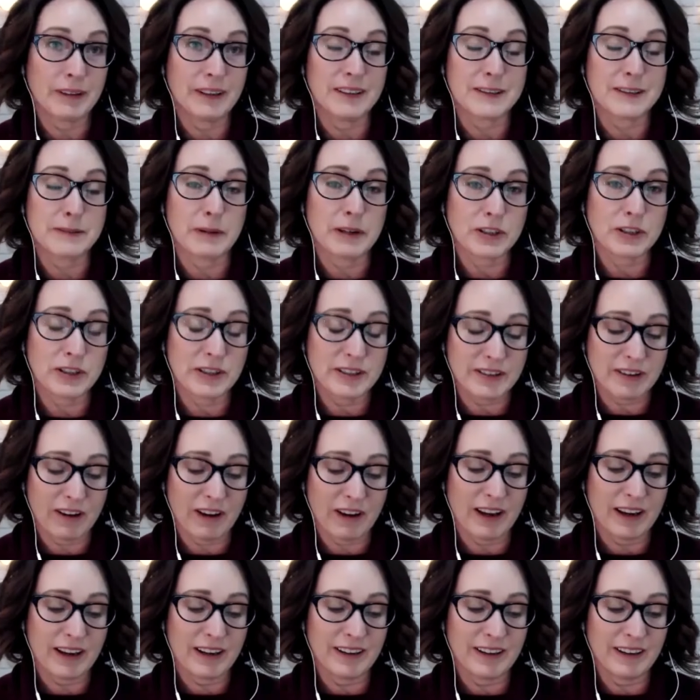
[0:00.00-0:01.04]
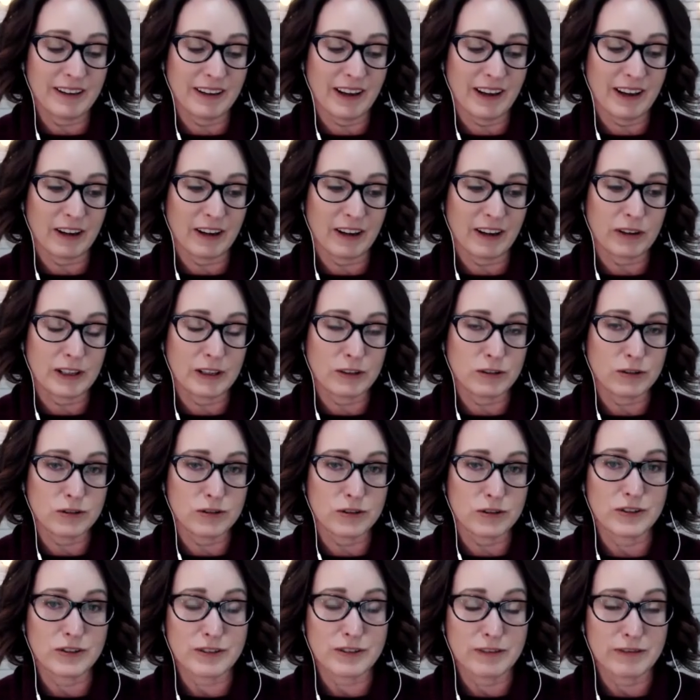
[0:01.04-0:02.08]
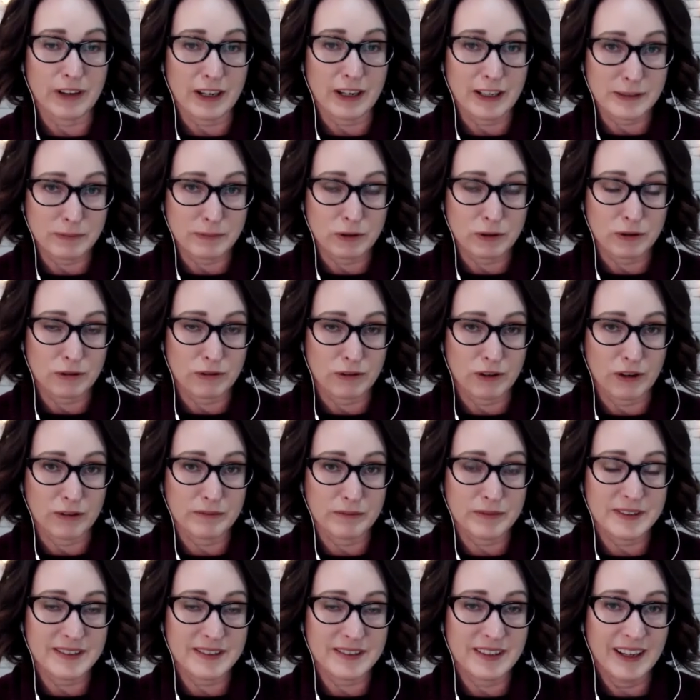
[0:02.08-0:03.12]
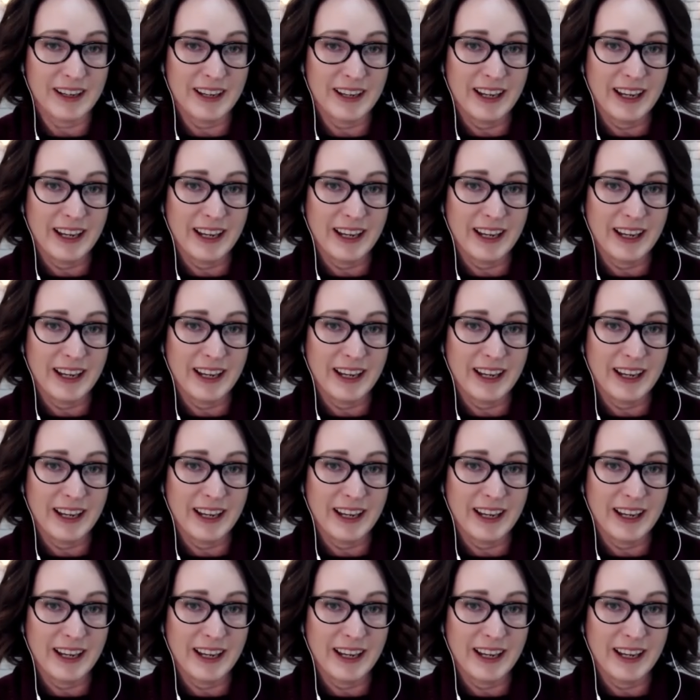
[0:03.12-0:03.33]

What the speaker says: especially as I got introduced to Facebook groups,